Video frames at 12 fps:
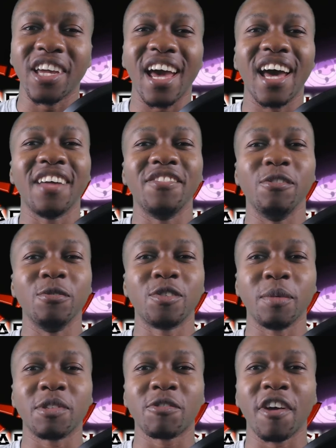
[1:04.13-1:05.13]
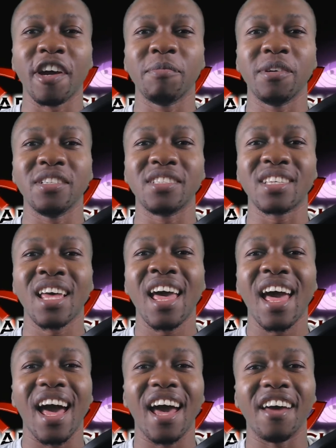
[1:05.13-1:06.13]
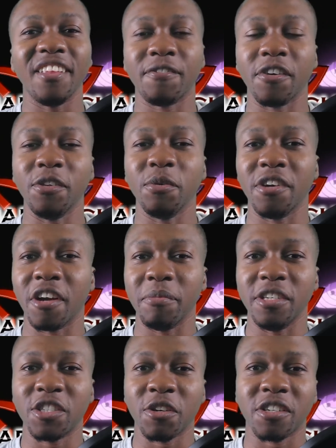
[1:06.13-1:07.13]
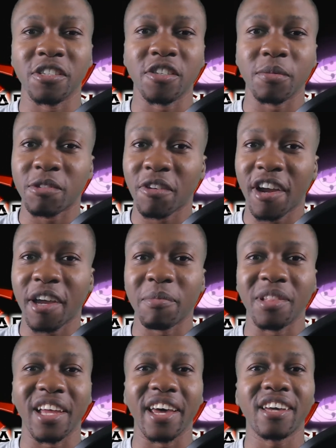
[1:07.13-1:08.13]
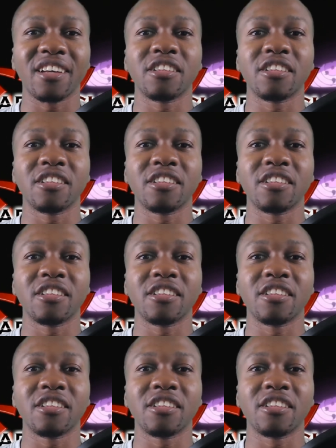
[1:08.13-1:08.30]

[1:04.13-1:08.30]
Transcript: and new subscribers, and if you're new here, be sure to subscribe, like,